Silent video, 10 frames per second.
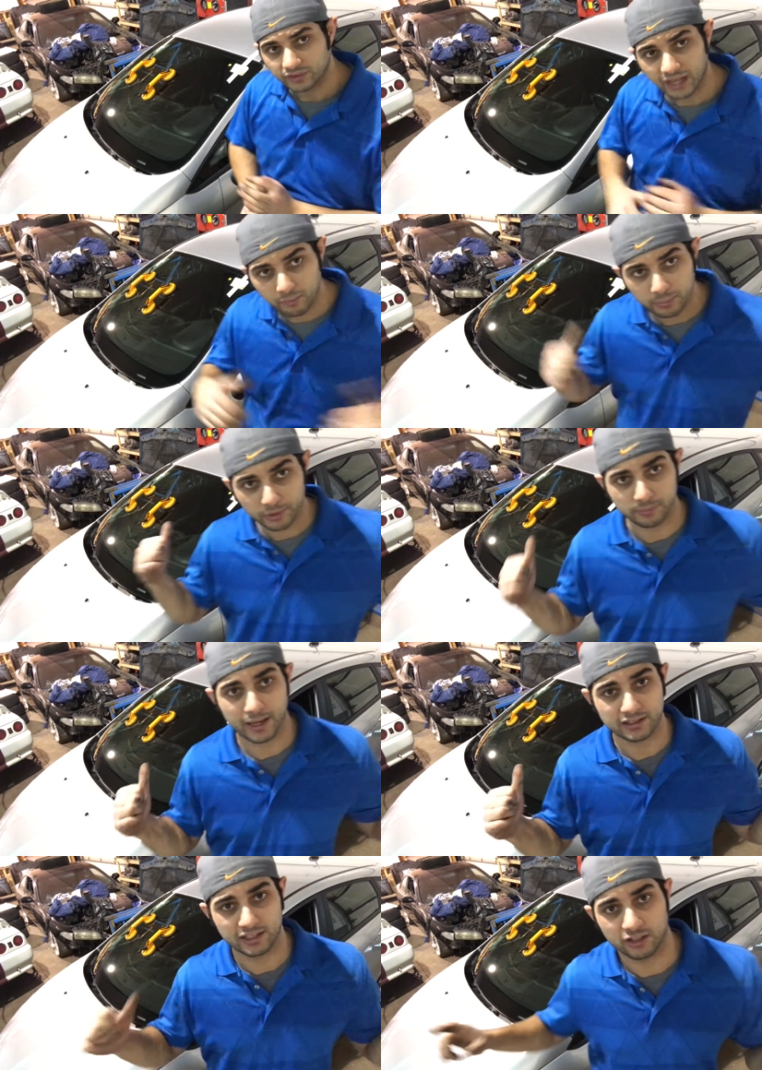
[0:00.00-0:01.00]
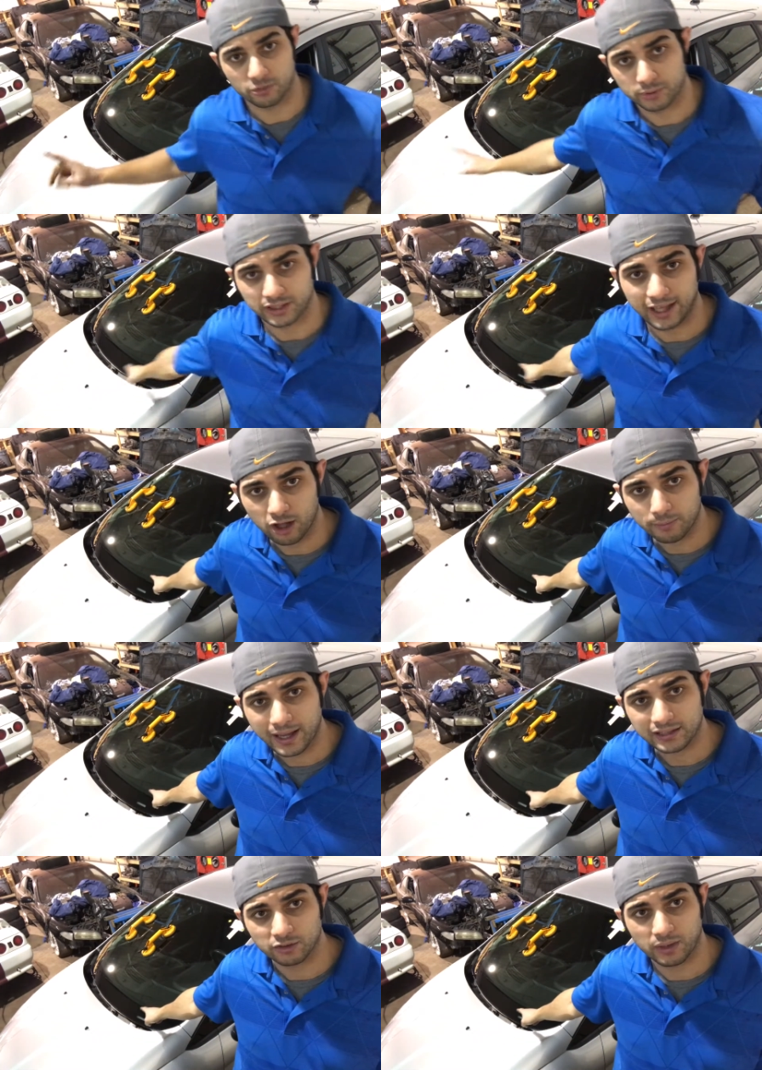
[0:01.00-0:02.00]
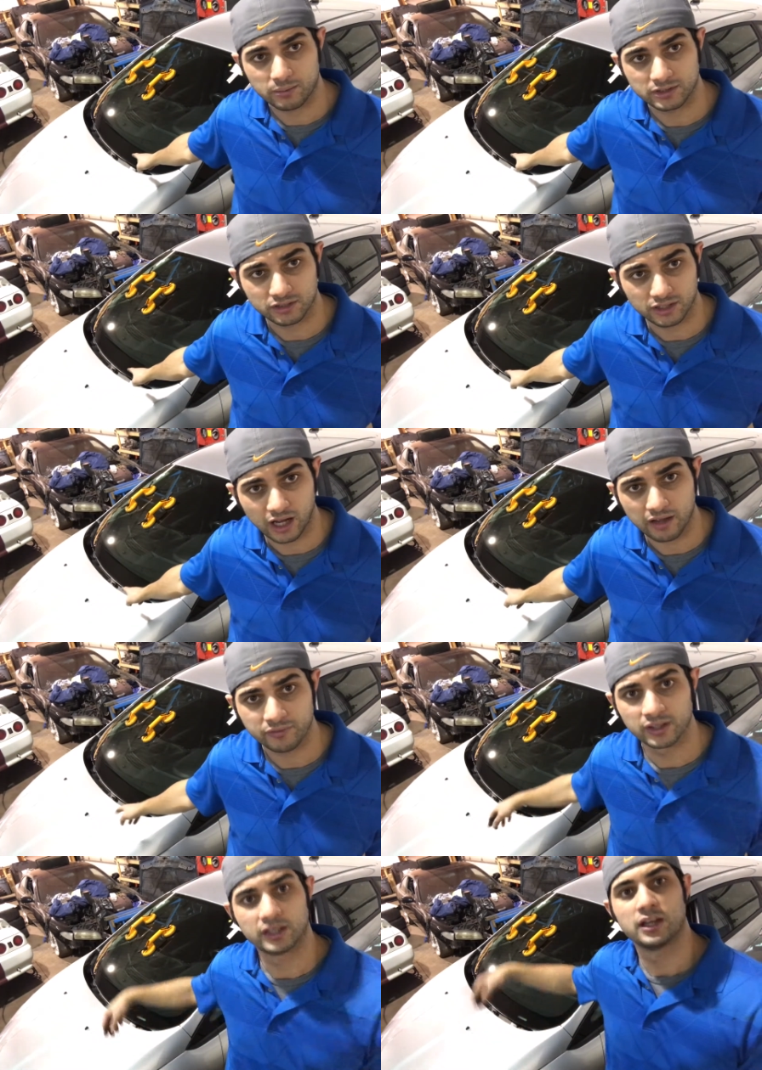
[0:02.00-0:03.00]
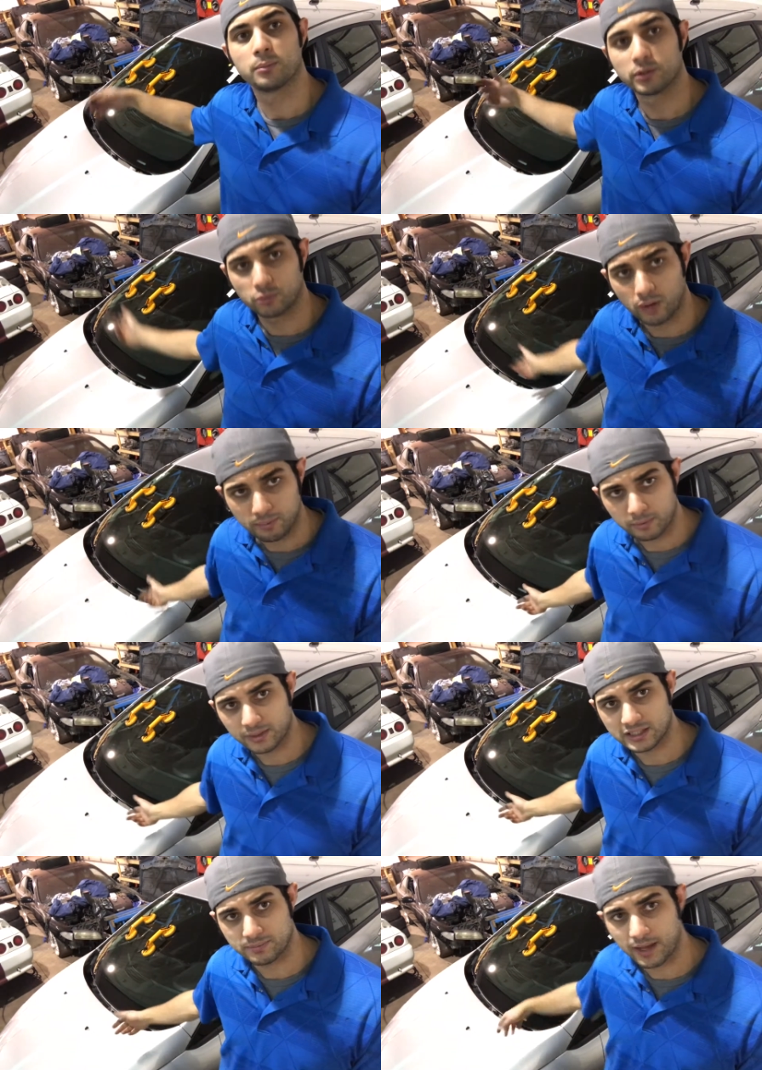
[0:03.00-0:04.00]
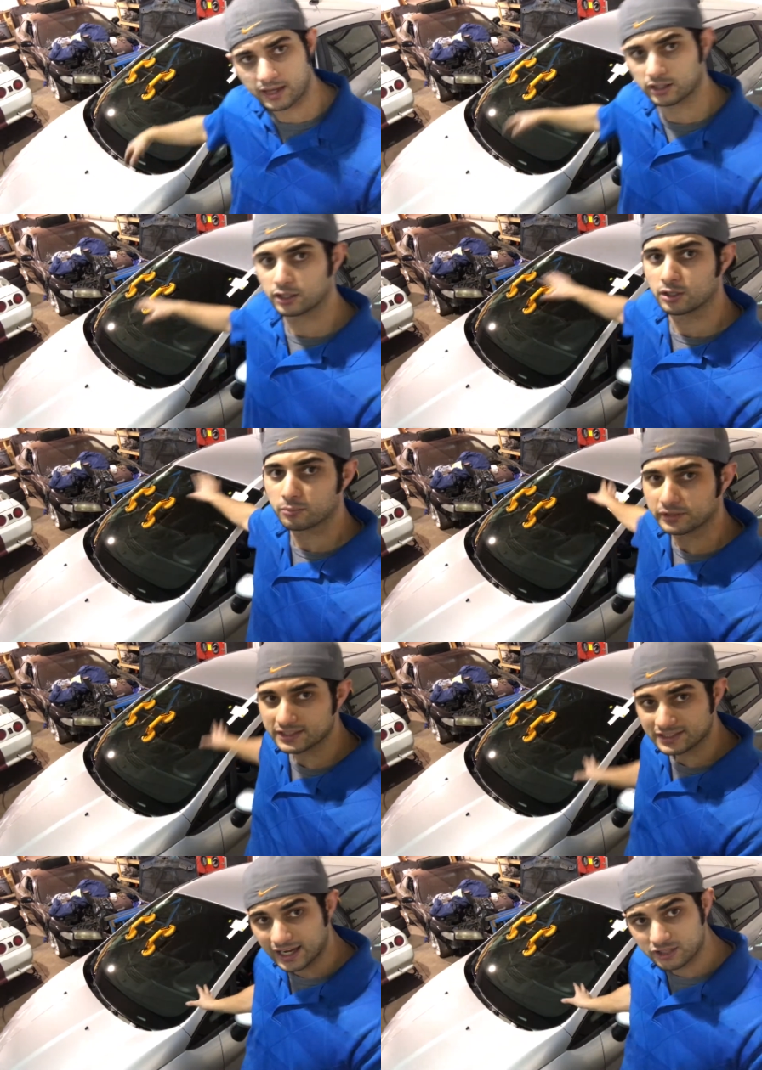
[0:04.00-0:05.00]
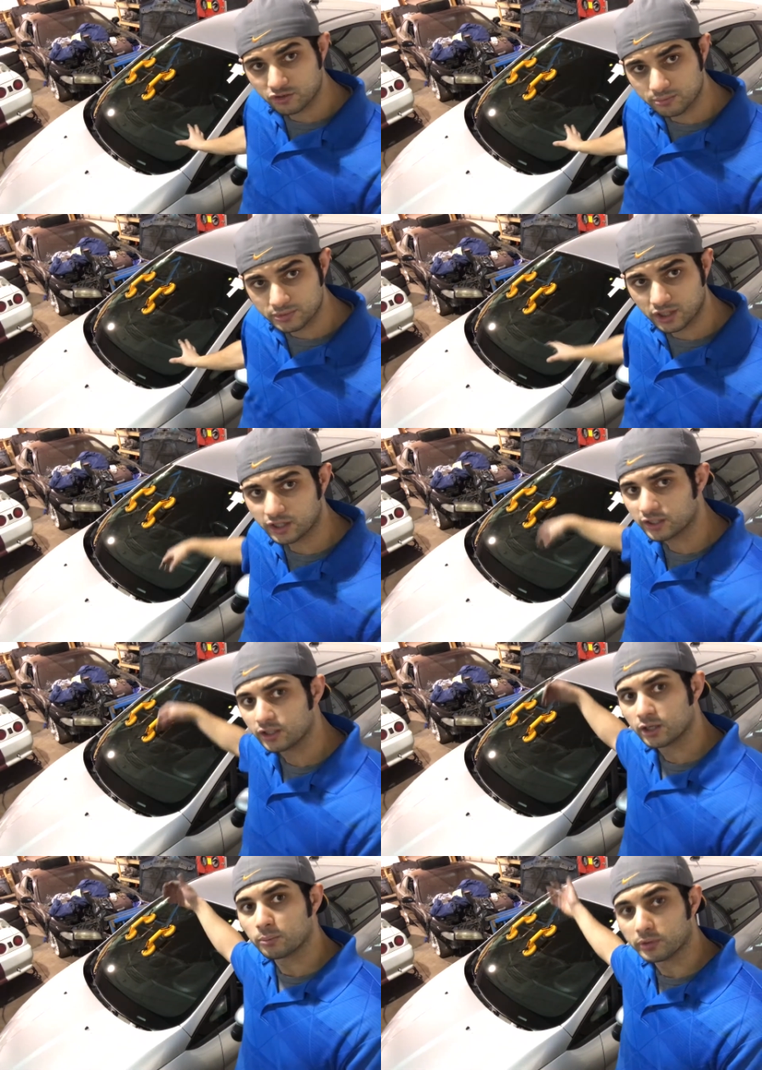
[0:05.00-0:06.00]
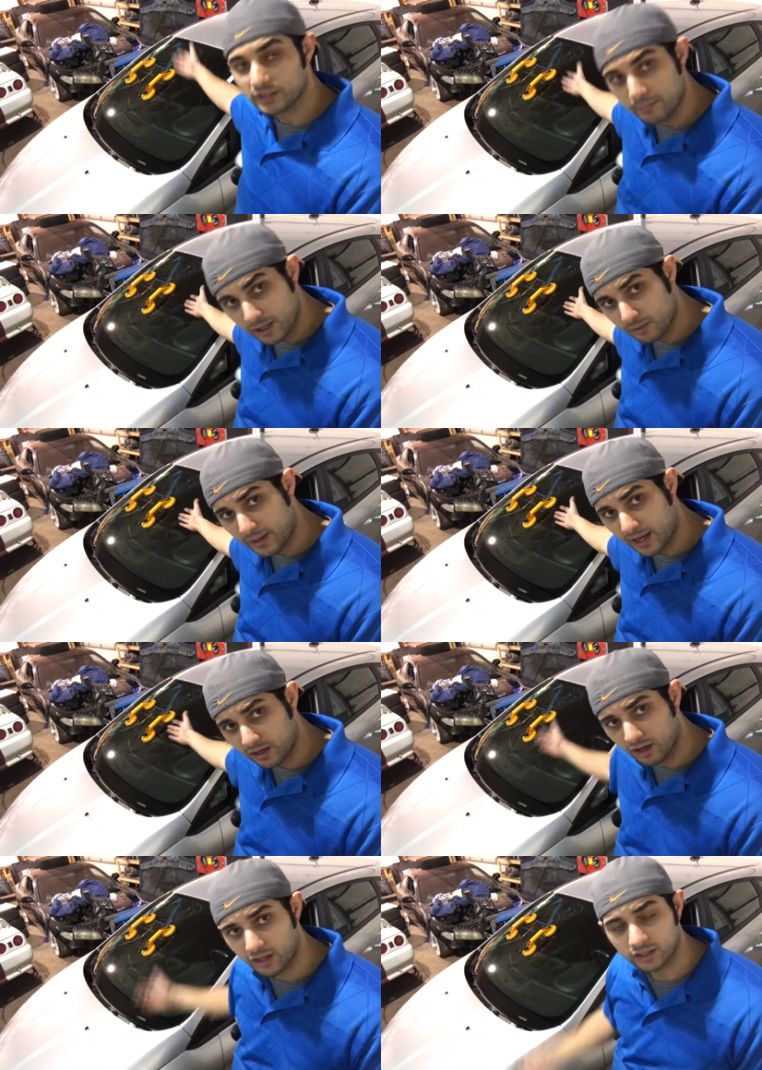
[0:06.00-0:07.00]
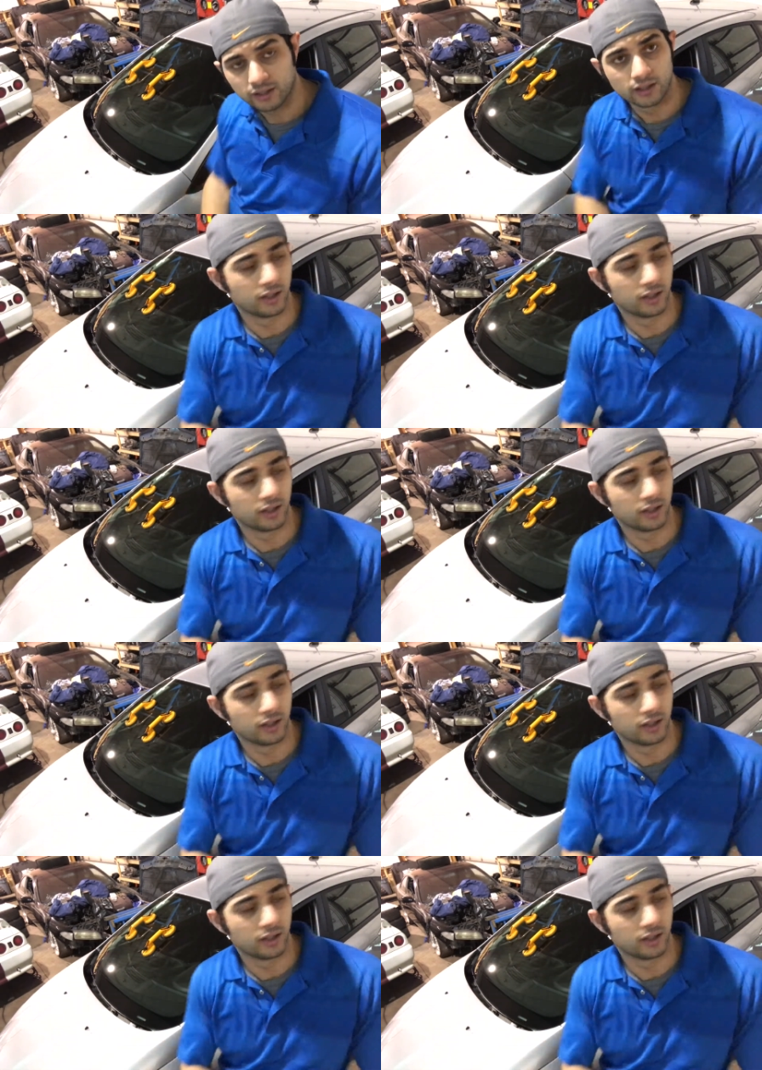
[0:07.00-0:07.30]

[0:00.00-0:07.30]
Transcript: Now we put it back together. Put the cowl back the way we took it off, put the wiper blades back, put the side trims on, put the mirror back on,